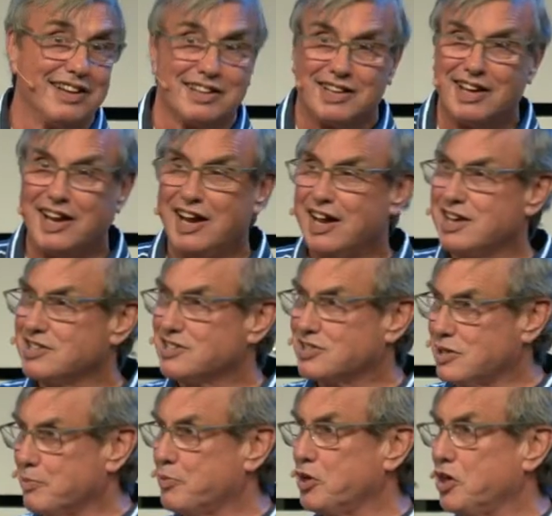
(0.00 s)
There has
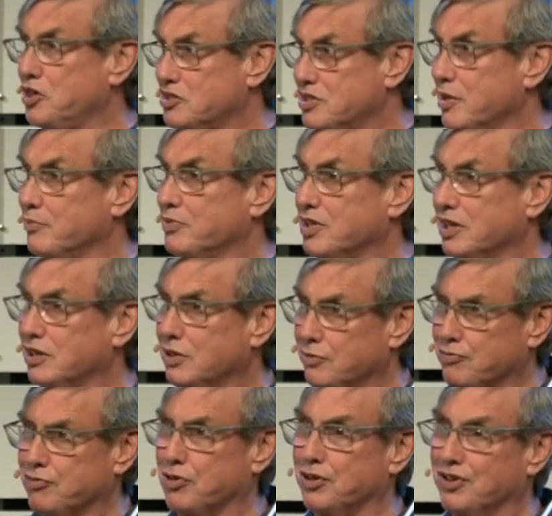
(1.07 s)
to be something
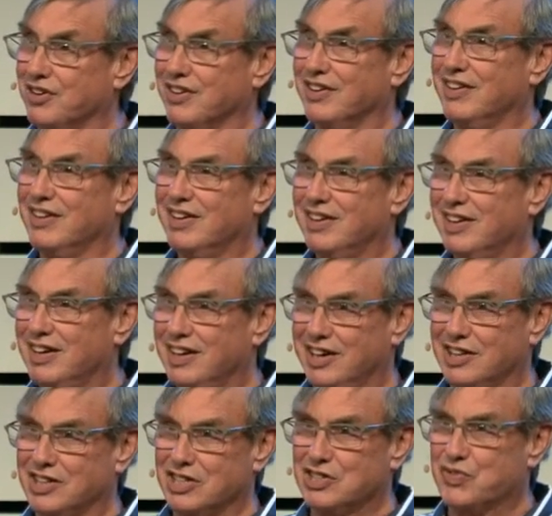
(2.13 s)
different
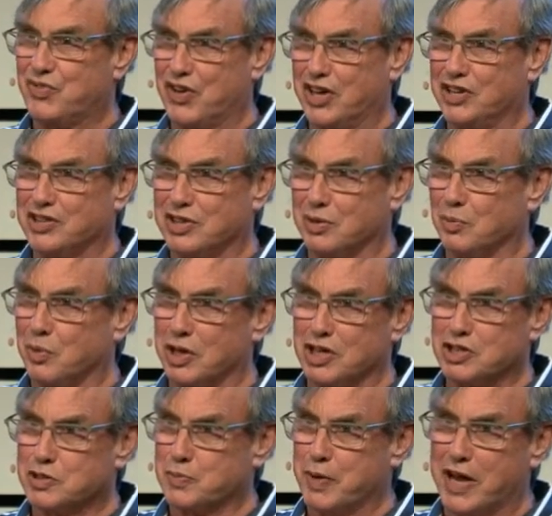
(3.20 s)
in this faith that we
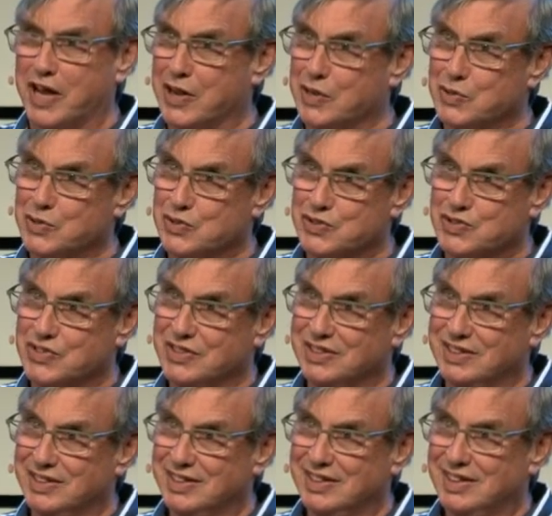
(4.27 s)
espouse.
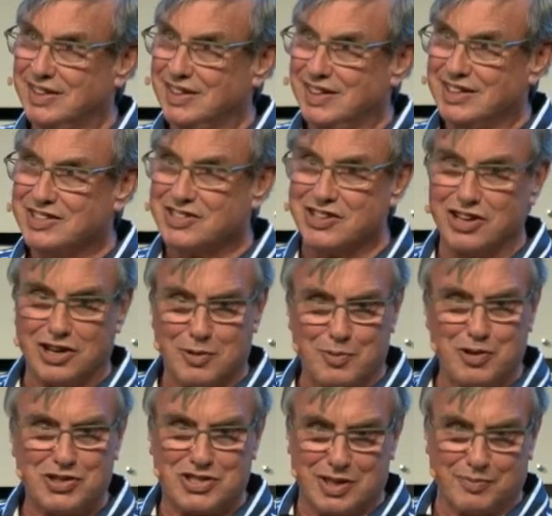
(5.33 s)
It's got to
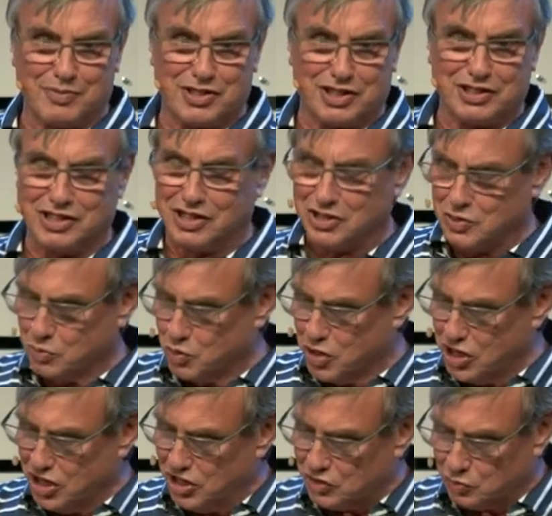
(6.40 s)
be something that the
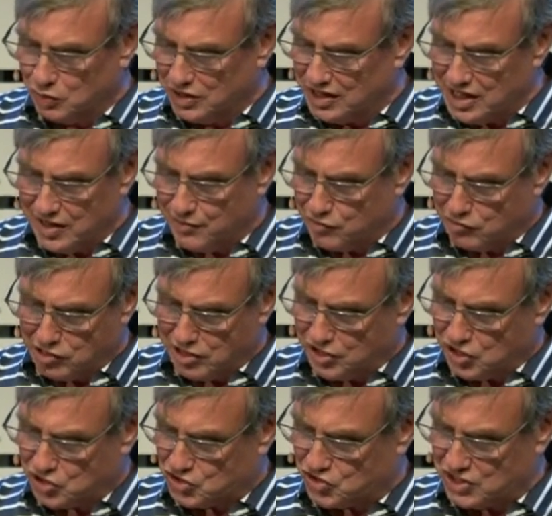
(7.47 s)
world will never
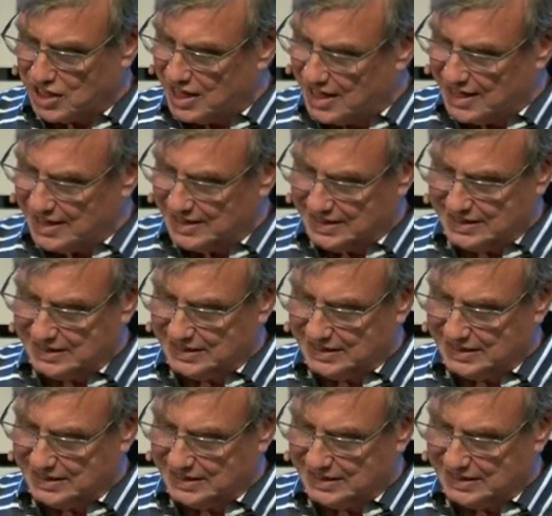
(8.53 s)
understand.